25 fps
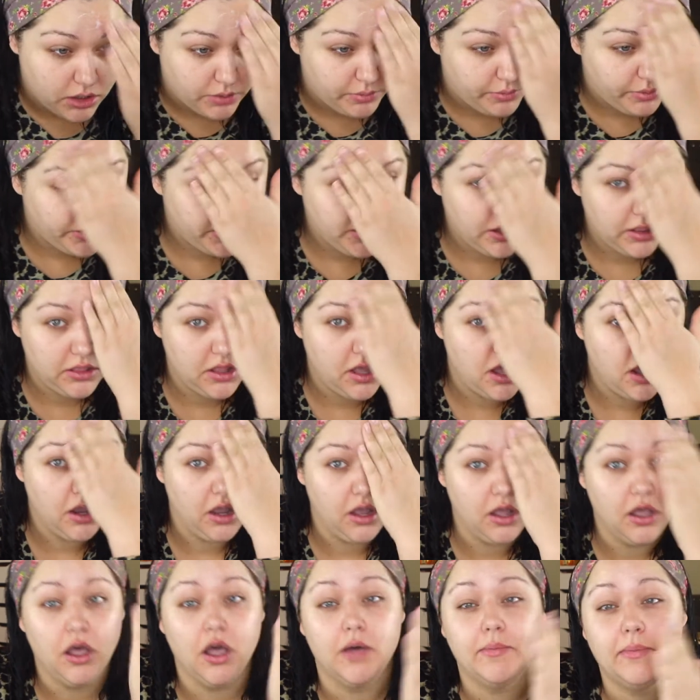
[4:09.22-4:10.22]
pretty
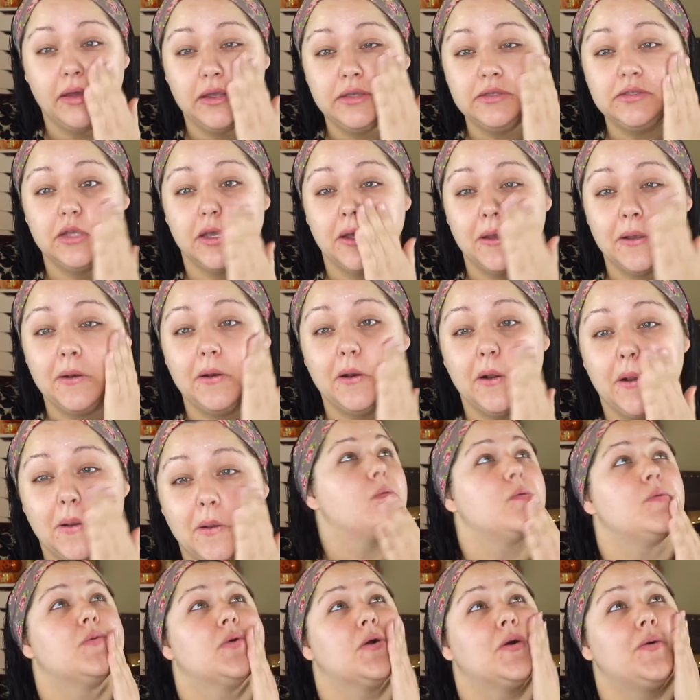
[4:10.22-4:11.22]
long on my skin.
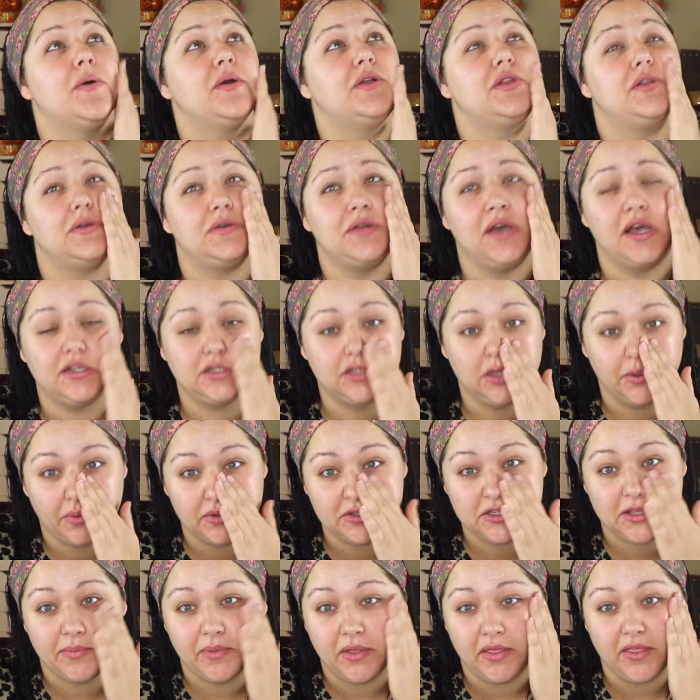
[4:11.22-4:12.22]
We're going to test it
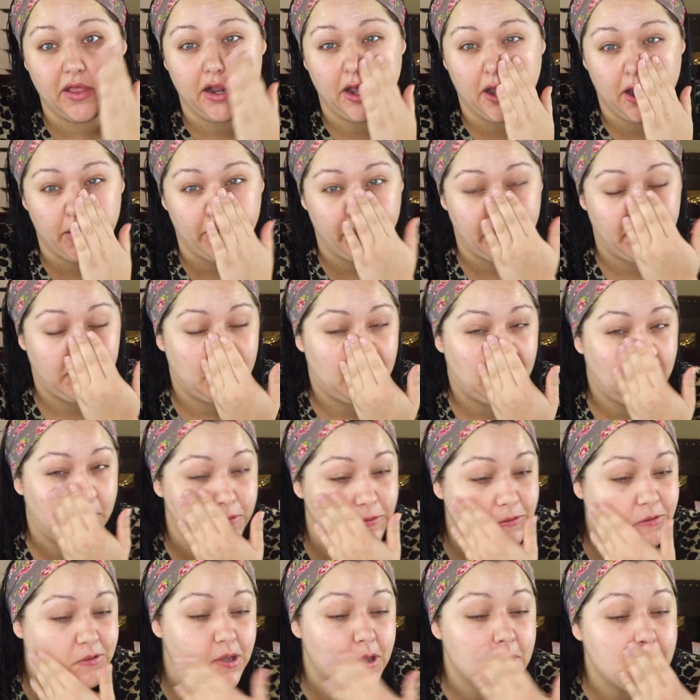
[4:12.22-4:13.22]
with something that I wear all
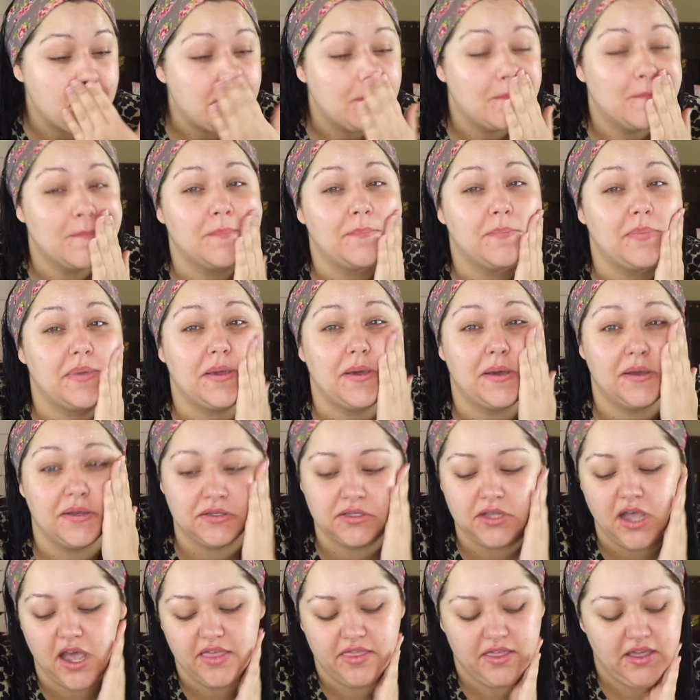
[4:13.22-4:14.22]
the time,
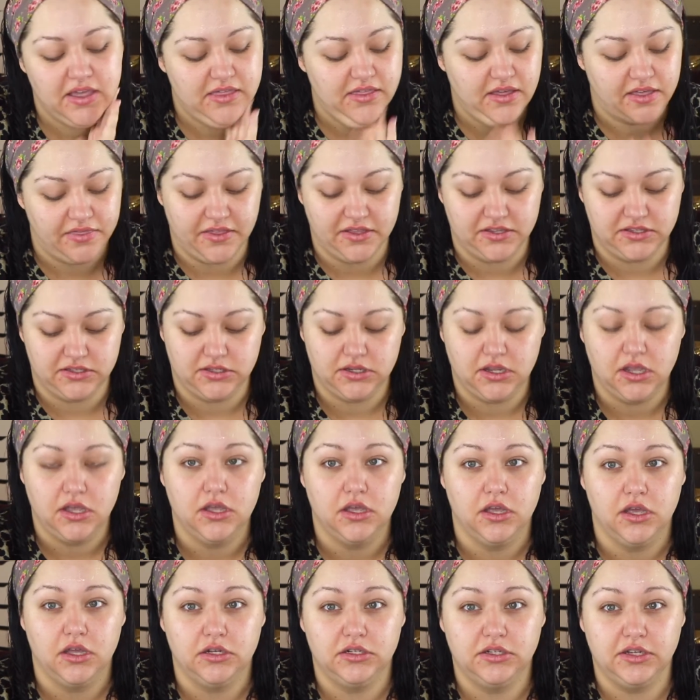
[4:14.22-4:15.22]
because I think that this
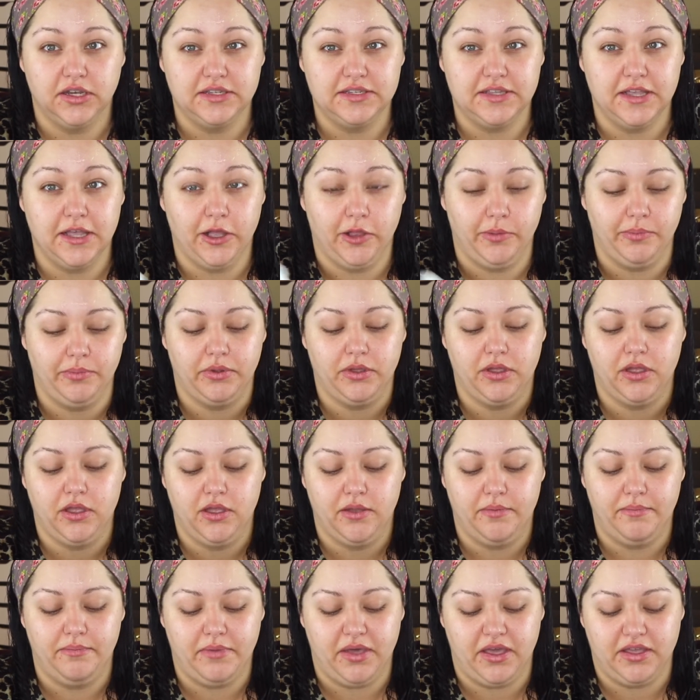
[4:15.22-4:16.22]
does help
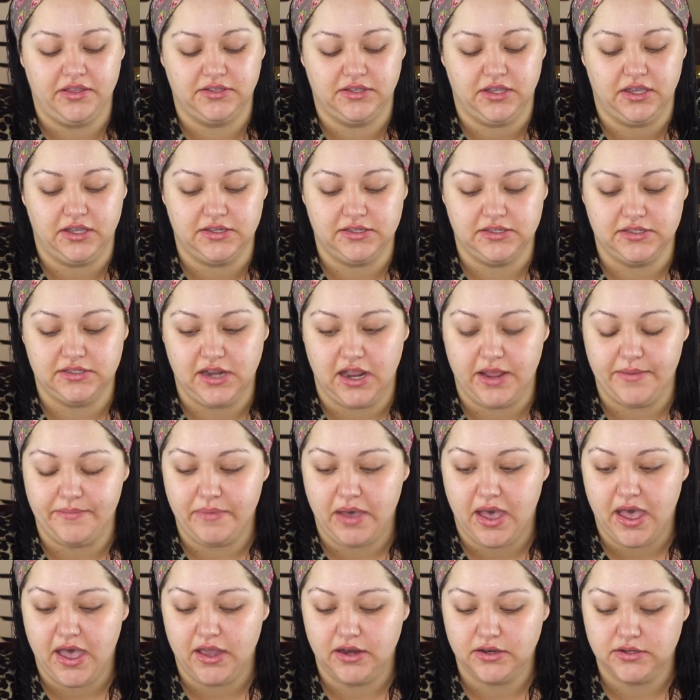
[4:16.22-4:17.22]
my skin stay
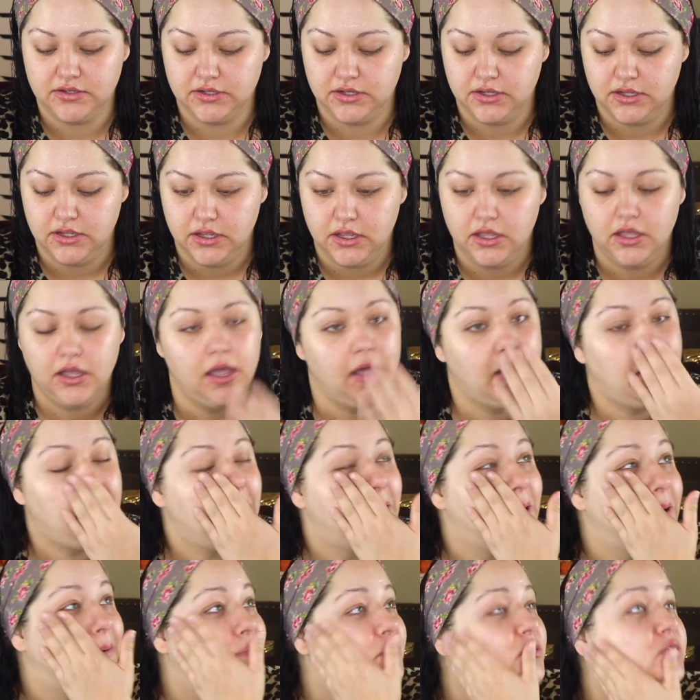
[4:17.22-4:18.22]
matte and it
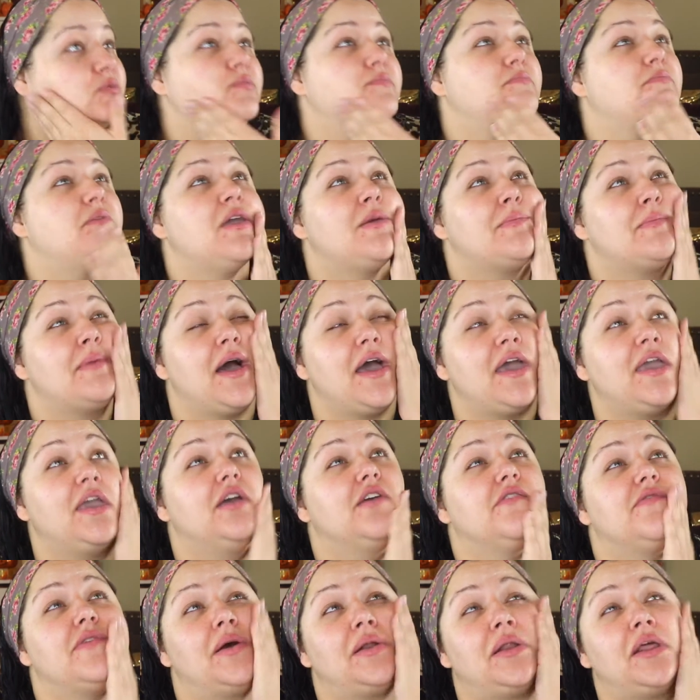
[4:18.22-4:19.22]
helps make my
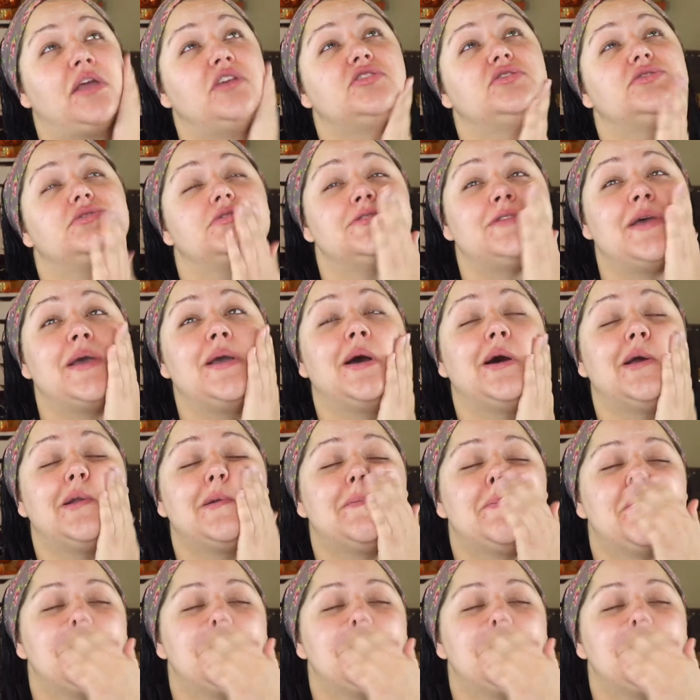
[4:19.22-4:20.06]
foundation stay on.